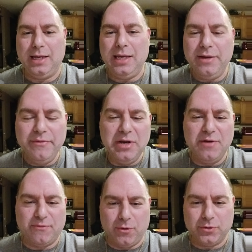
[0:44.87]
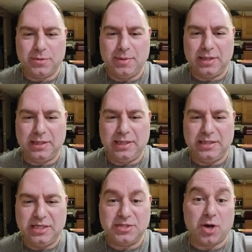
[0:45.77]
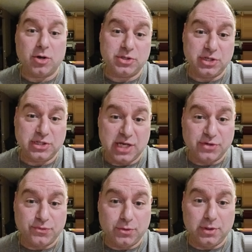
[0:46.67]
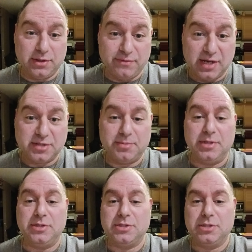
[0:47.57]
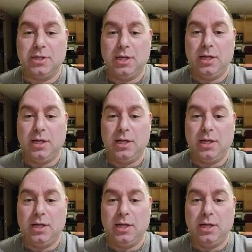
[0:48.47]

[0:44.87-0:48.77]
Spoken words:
Even if ultimately these are successful investments,